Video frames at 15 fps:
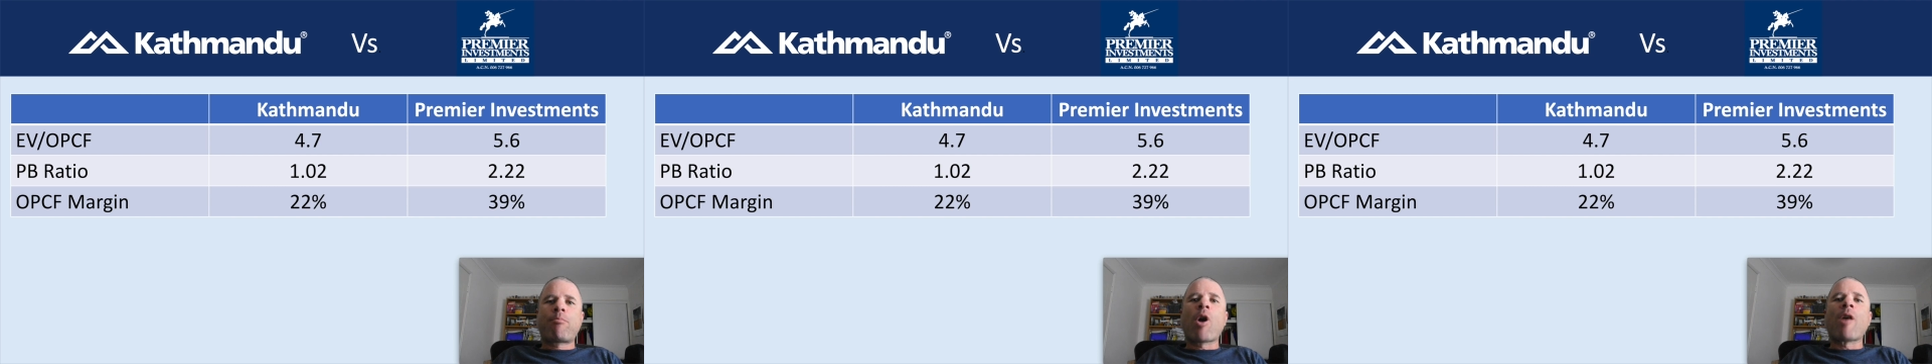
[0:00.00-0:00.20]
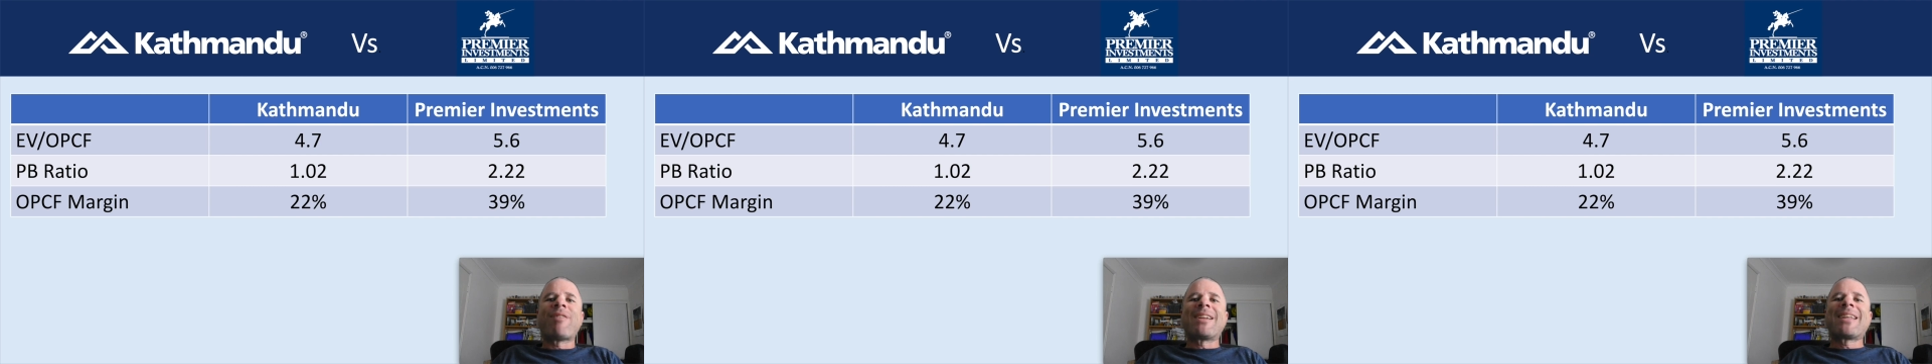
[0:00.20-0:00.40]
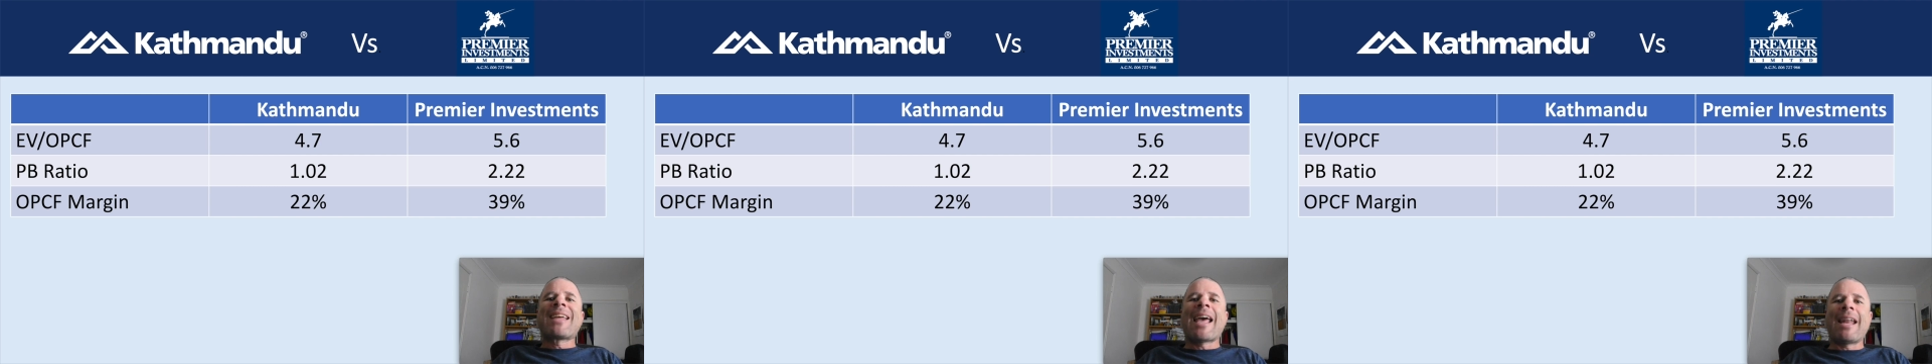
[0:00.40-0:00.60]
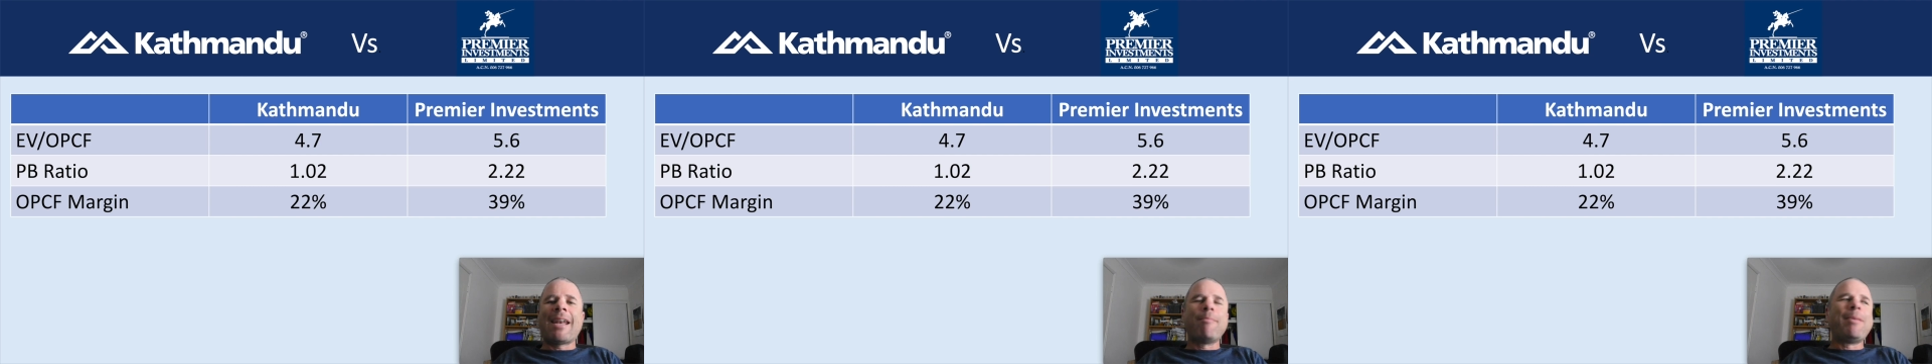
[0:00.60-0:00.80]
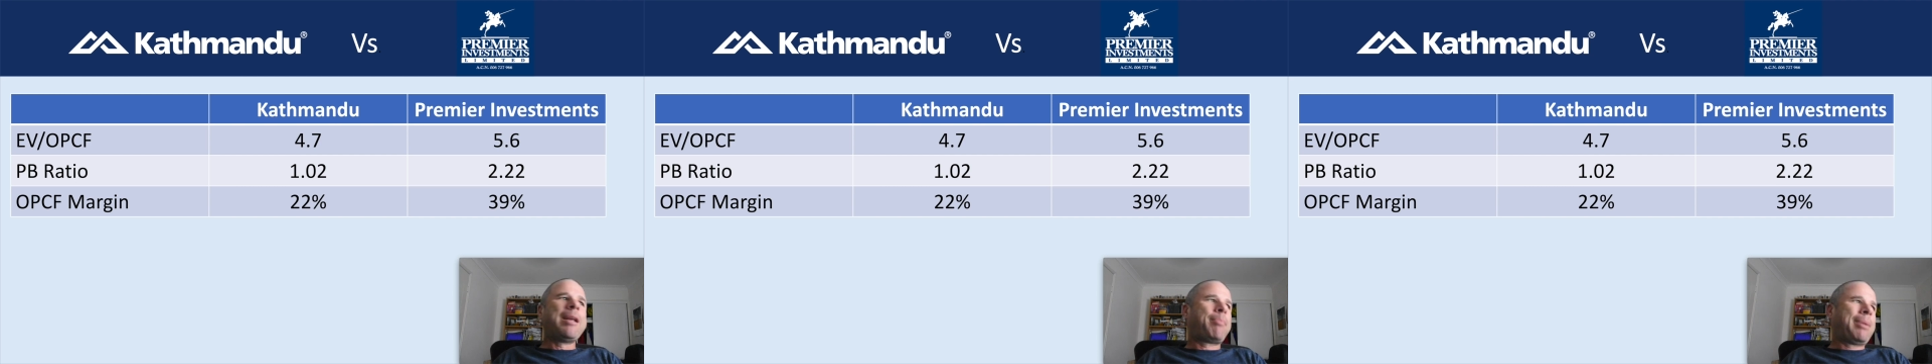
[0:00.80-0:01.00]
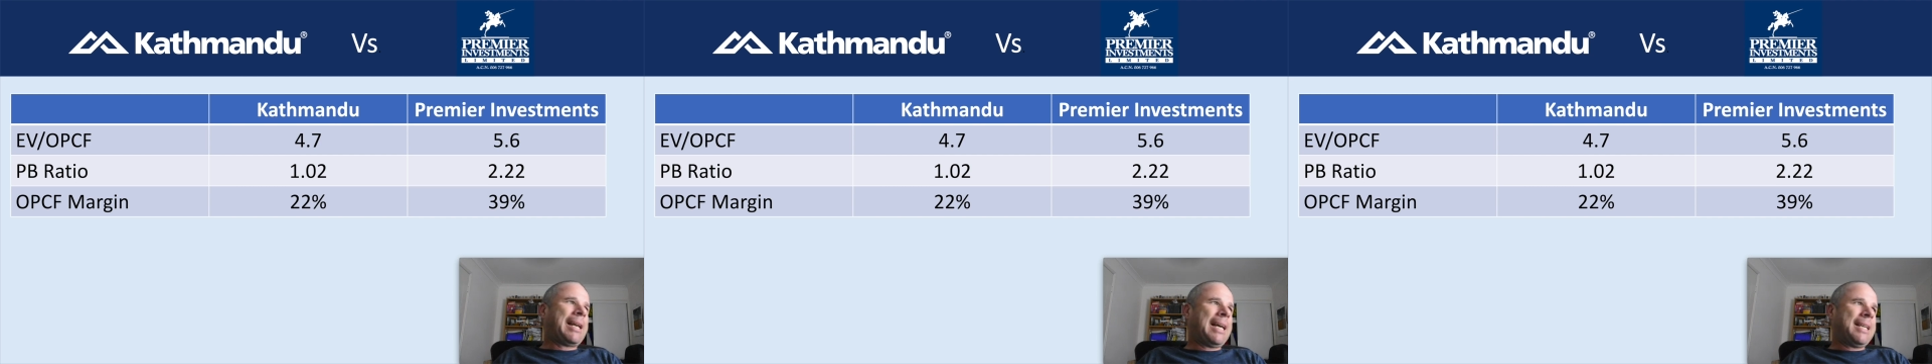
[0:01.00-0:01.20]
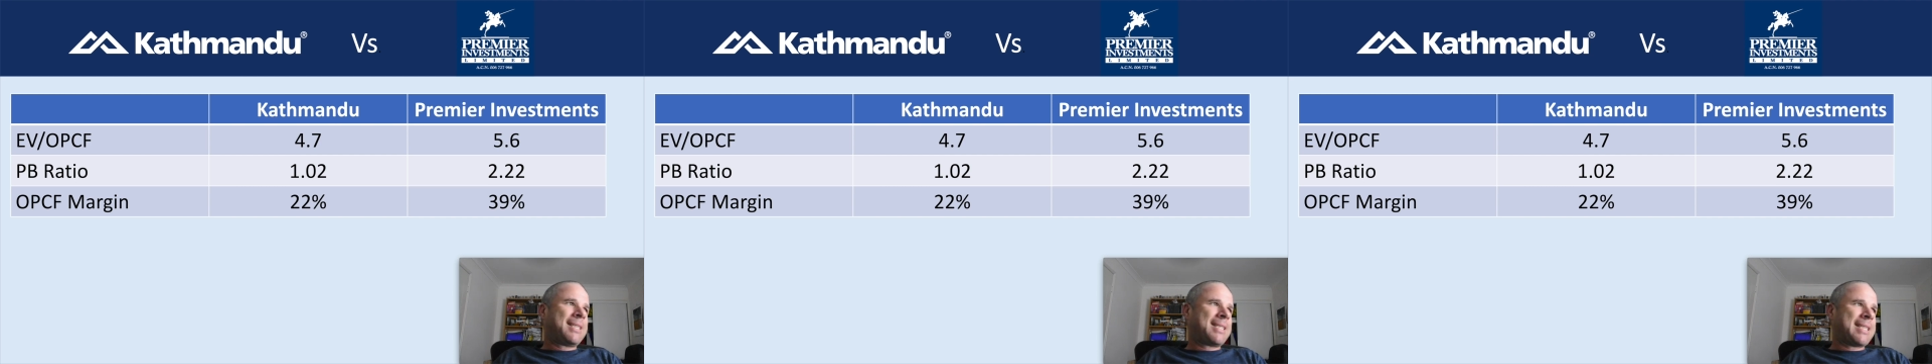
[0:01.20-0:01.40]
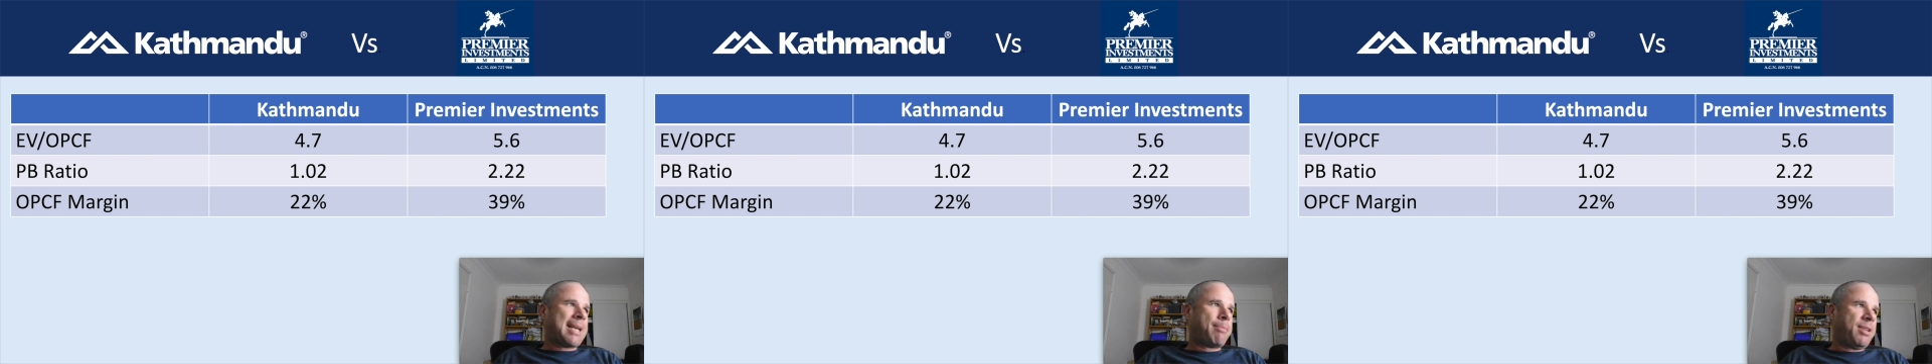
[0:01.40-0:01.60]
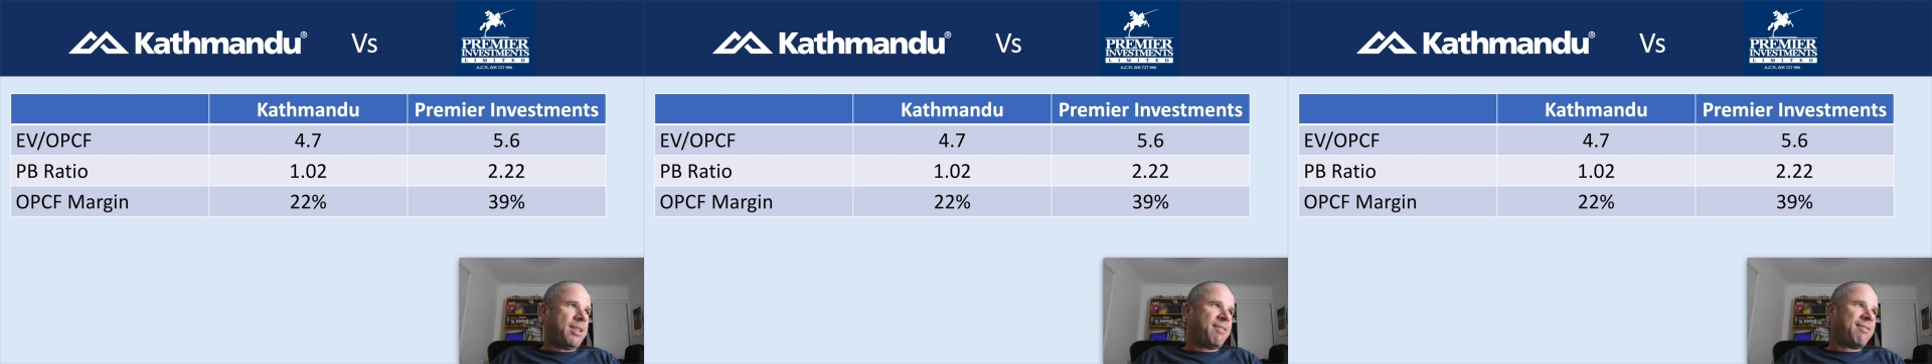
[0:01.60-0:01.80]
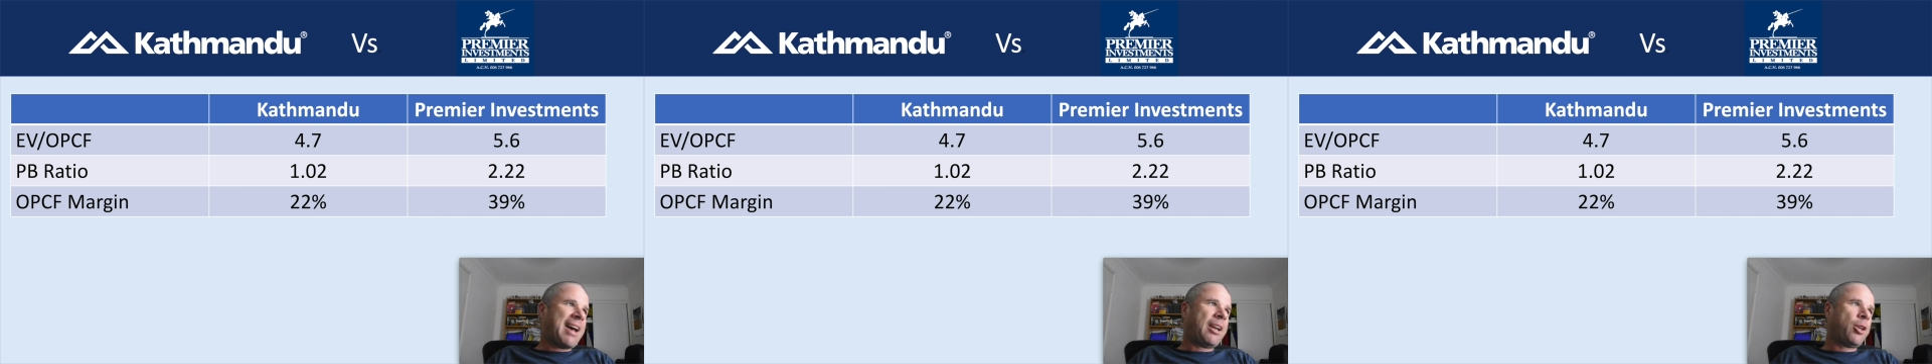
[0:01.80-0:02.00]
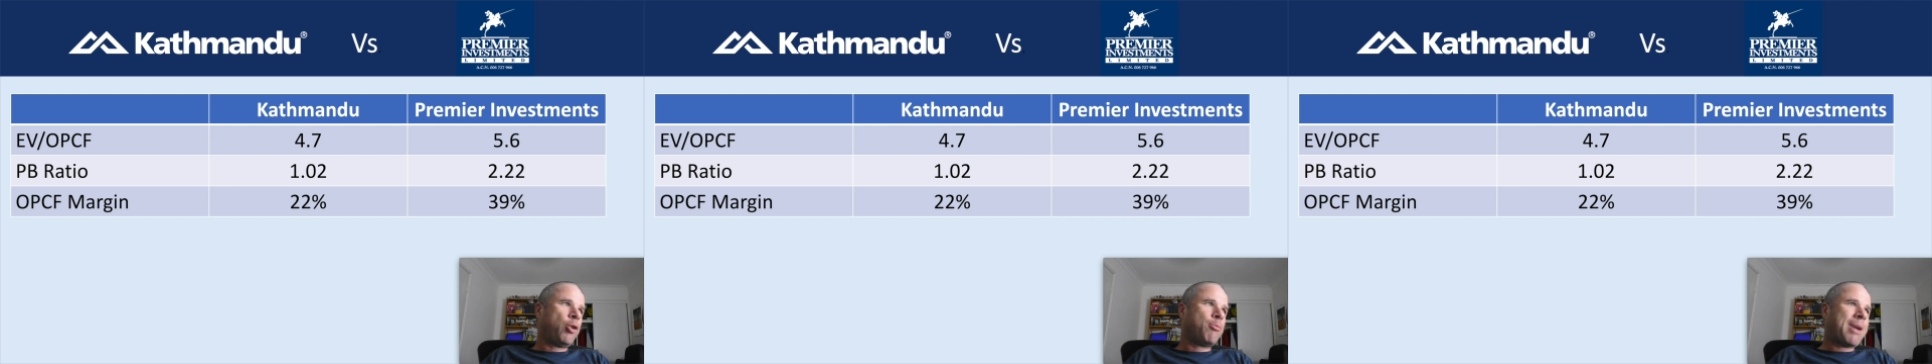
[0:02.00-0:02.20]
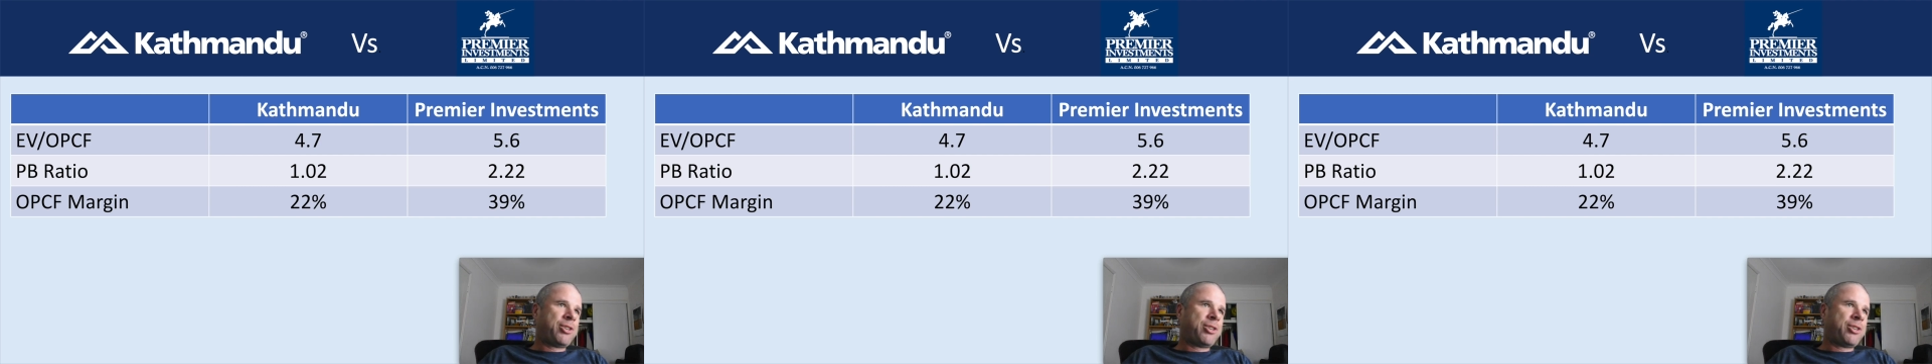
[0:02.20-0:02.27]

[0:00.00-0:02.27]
profit can manipulate some of the value